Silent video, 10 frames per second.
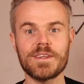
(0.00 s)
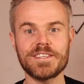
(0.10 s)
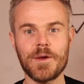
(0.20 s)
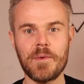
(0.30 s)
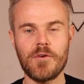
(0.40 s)

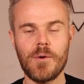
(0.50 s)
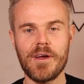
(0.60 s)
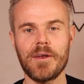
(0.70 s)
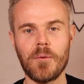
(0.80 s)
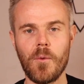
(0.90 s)
What's up
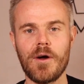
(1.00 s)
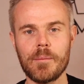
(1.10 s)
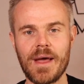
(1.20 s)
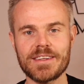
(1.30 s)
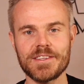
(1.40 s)
everyone?
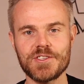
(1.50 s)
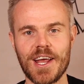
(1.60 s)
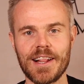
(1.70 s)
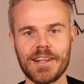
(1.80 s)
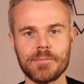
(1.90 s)
Welcome back to the
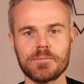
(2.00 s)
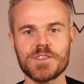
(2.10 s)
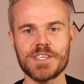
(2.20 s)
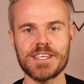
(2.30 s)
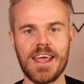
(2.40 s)
channel.
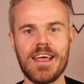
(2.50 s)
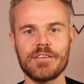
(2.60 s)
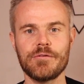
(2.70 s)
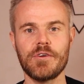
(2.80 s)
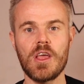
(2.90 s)

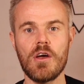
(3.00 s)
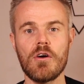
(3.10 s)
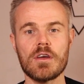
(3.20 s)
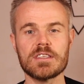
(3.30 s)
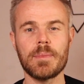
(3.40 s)
Today's
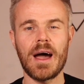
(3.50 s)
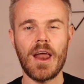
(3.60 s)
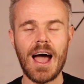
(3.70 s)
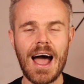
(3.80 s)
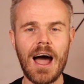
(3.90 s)
video is
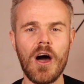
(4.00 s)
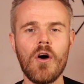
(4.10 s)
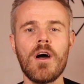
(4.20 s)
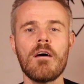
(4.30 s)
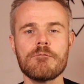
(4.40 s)
about
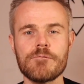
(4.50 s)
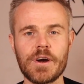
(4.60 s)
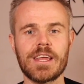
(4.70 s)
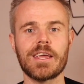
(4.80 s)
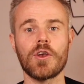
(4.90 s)
how
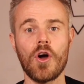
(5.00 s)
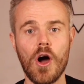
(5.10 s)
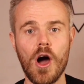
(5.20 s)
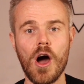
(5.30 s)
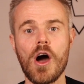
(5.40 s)
freaking
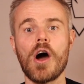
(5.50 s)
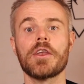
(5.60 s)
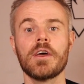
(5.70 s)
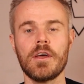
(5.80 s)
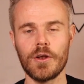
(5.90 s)

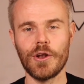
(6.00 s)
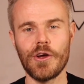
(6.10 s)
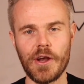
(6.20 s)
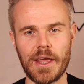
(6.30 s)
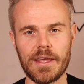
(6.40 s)
hard
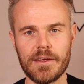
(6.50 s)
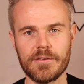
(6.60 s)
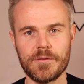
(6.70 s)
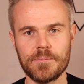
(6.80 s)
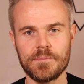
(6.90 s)
learning
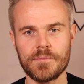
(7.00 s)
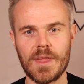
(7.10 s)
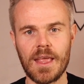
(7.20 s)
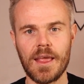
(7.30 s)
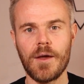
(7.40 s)
is.
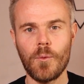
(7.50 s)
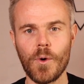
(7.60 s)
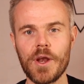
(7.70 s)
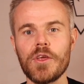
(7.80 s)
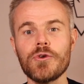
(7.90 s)

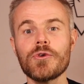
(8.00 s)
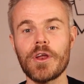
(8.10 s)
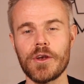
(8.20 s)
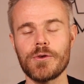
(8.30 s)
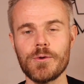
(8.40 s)
What are you
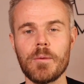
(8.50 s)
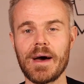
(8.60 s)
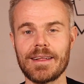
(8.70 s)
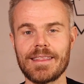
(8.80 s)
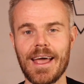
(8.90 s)
going to do
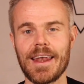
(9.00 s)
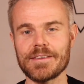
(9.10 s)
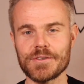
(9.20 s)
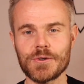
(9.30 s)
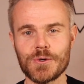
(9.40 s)
about that
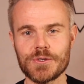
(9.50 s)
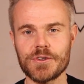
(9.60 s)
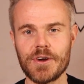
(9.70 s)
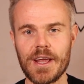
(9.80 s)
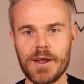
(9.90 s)
as a course
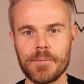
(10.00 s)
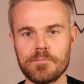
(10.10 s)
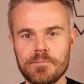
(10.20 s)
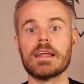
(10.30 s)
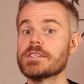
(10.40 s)
creator?
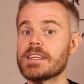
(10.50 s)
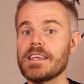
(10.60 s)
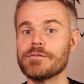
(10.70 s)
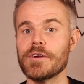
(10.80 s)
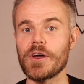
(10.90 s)
In
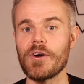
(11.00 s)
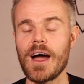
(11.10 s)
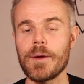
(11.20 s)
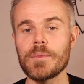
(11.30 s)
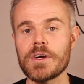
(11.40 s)
today's video,
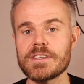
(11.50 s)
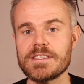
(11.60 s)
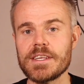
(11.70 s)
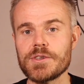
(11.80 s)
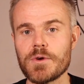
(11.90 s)
I'm going
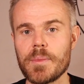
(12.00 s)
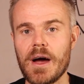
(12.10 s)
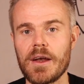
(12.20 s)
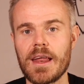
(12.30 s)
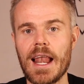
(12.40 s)
to teach you
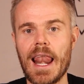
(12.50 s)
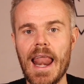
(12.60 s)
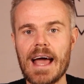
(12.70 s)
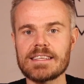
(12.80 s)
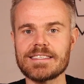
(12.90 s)
about
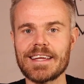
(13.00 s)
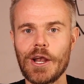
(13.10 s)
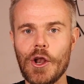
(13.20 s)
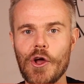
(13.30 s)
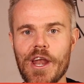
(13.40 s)

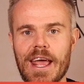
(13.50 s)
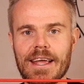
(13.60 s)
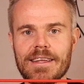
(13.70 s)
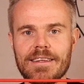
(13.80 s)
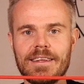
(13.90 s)
elastic learning.